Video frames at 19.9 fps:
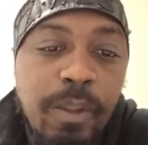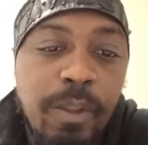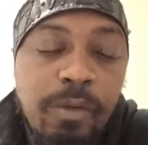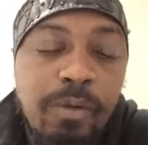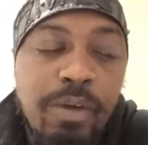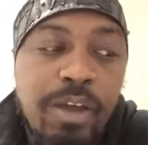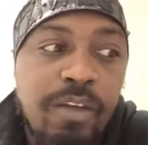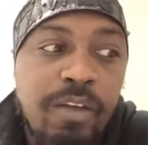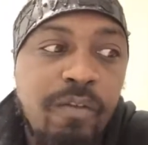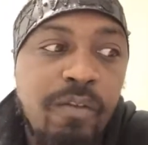
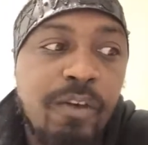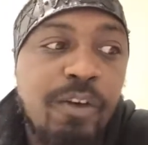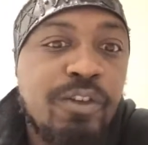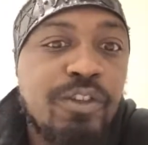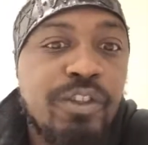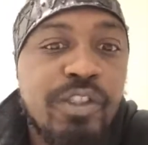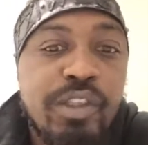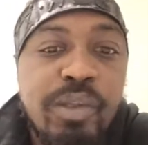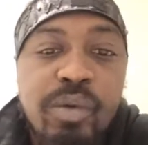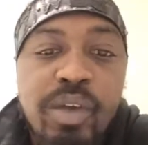Right.
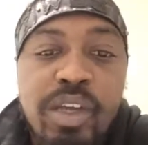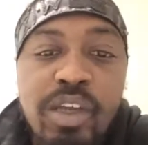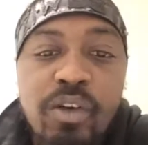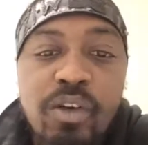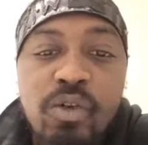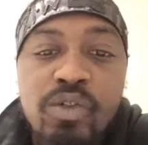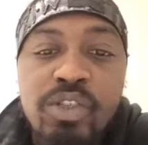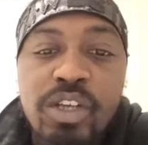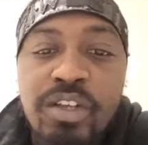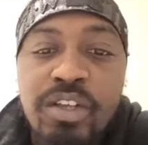Verse 3
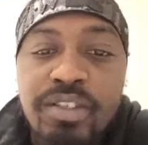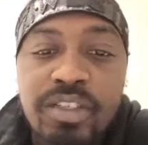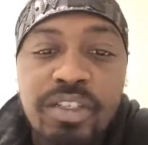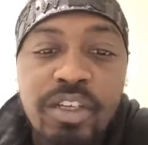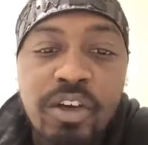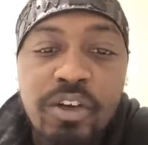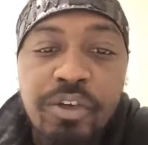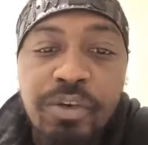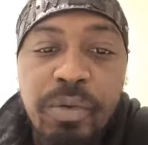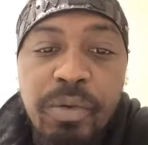goes on to
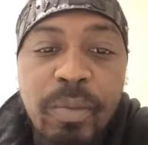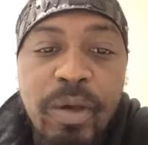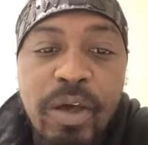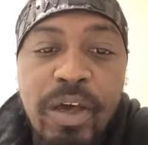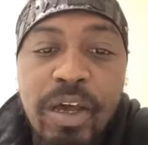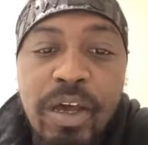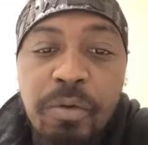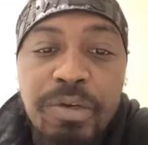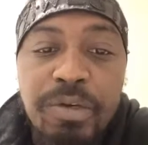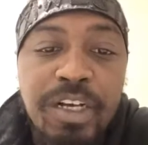tell you about
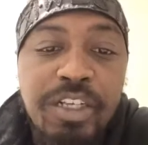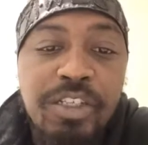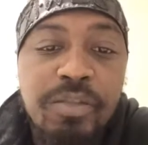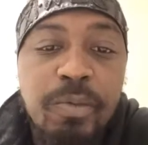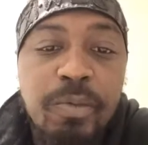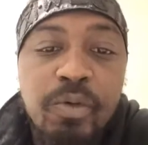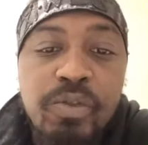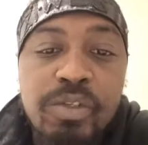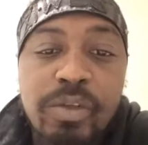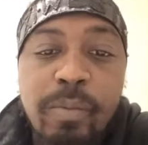how we're not
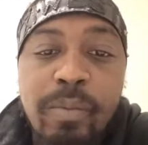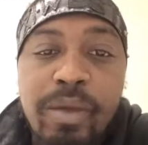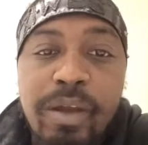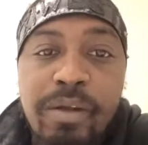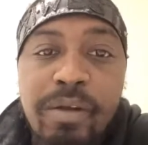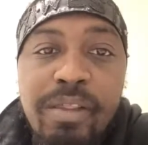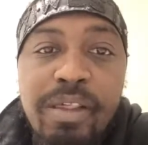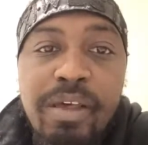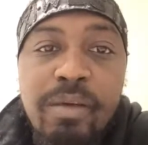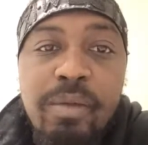supposed to
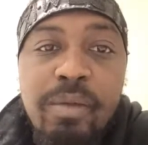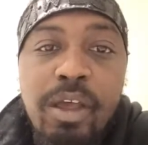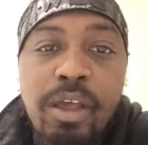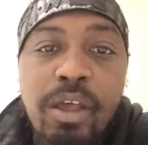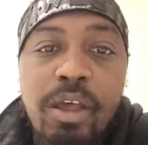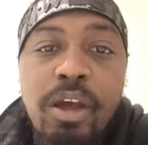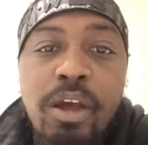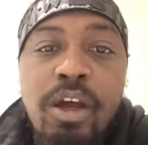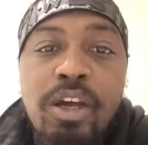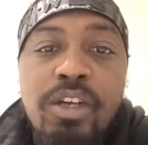marry them,
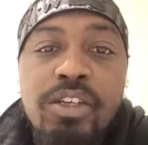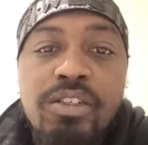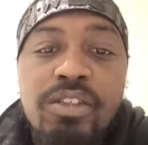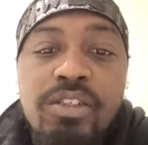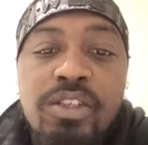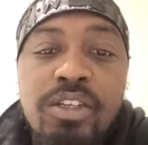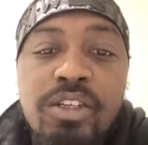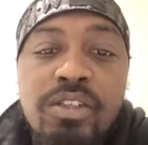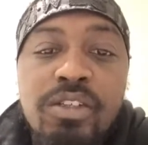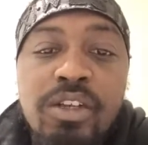our
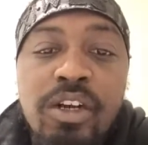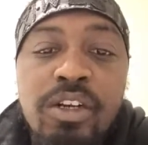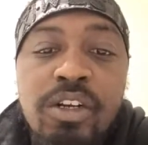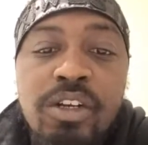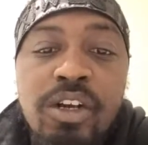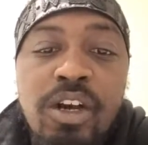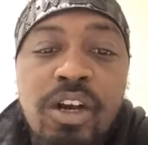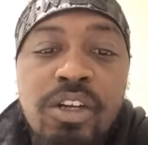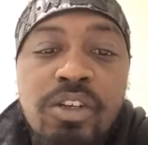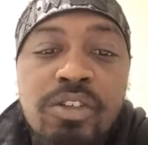sons, our
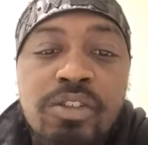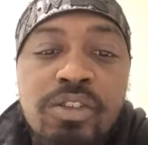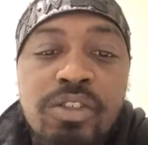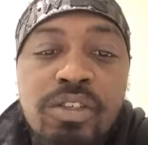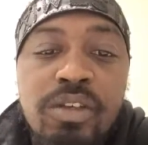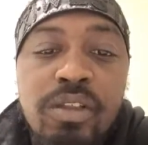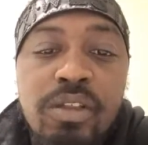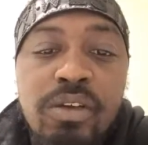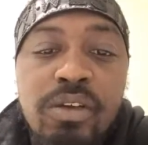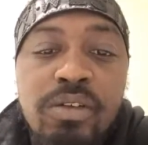daughters
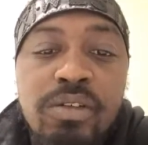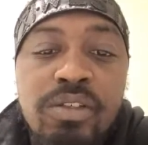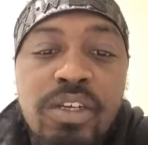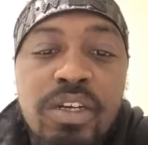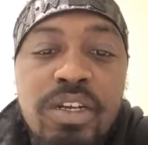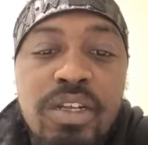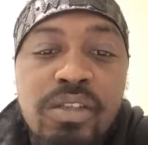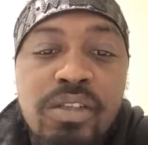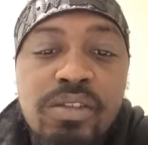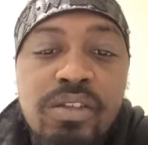to their
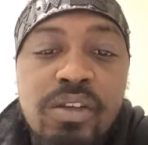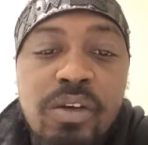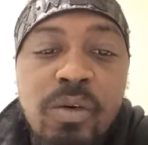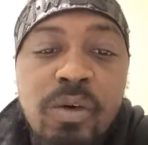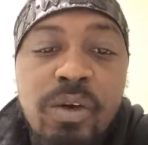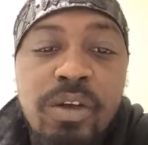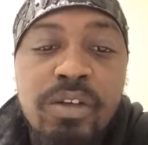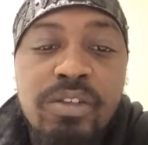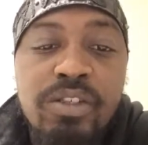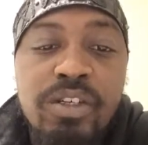sons,
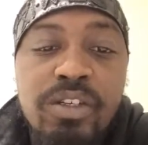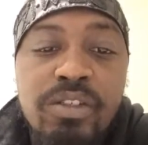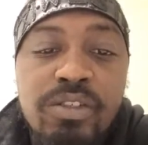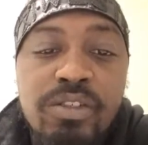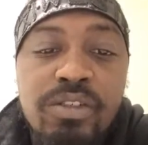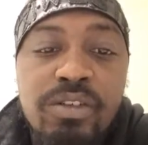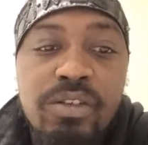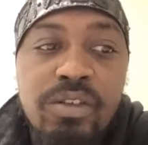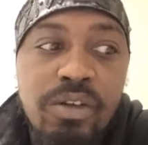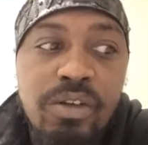or our sons
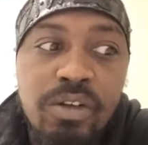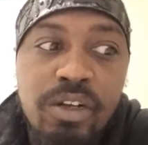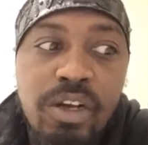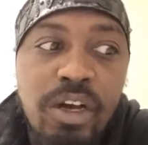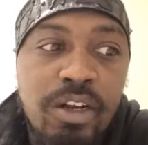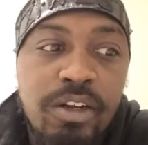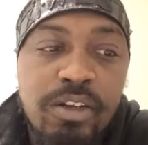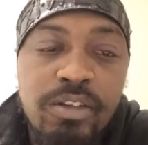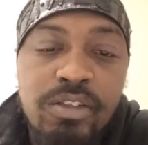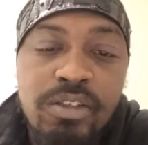to their
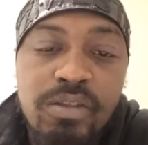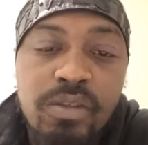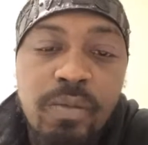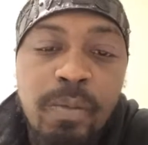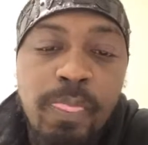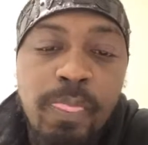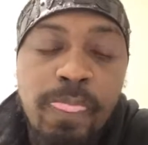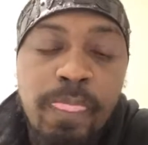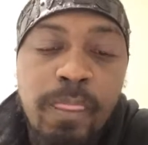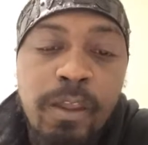daughters.
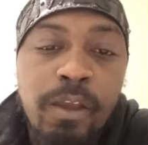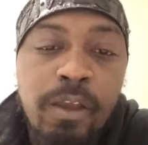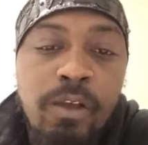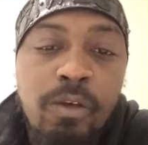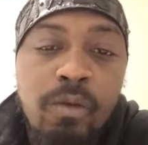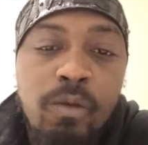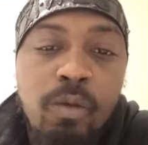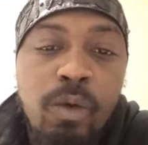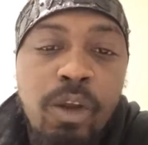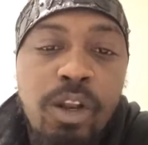
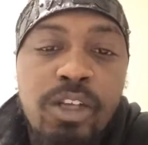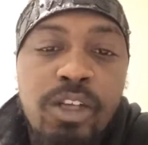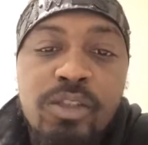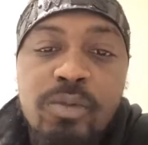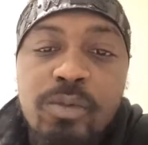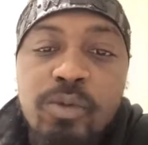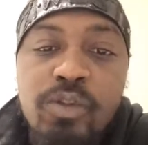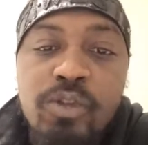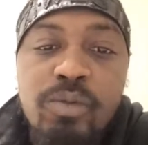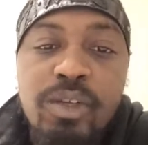We're not
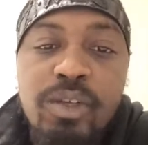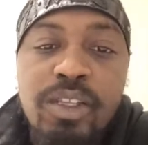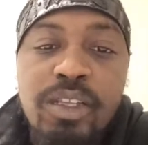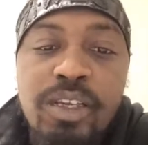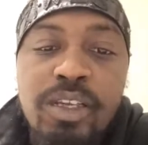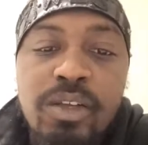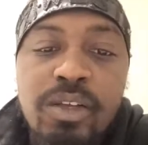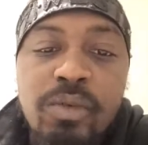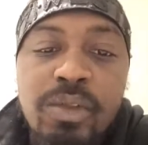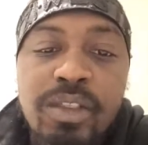supposed to be
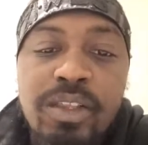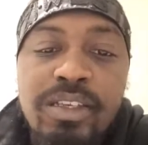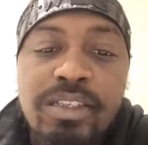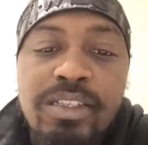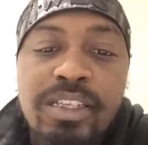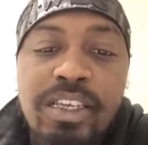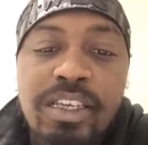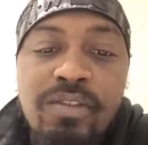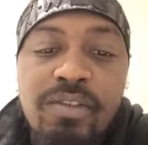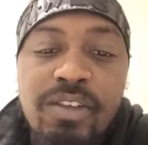dealing with these
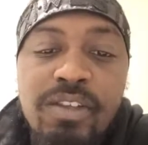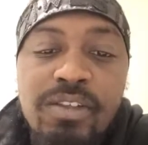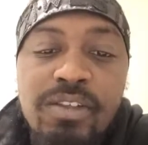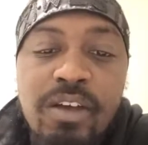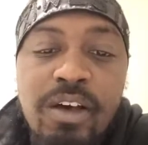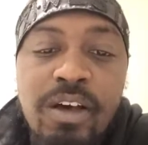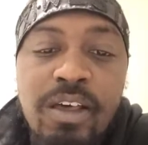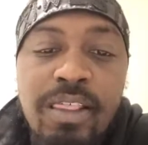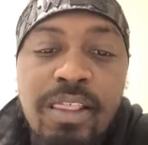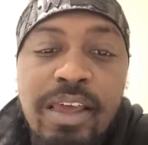heathens
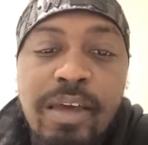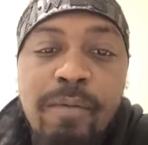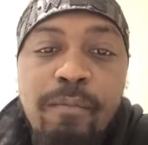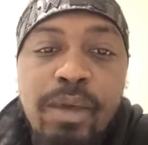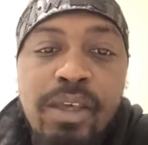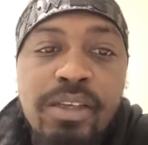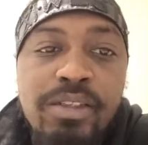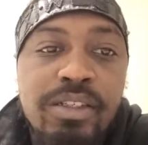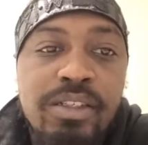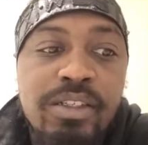on that
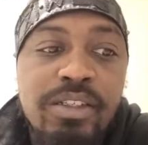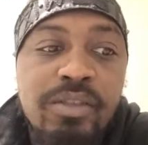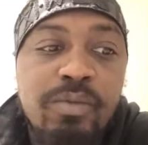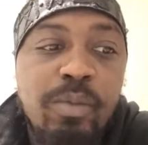basis.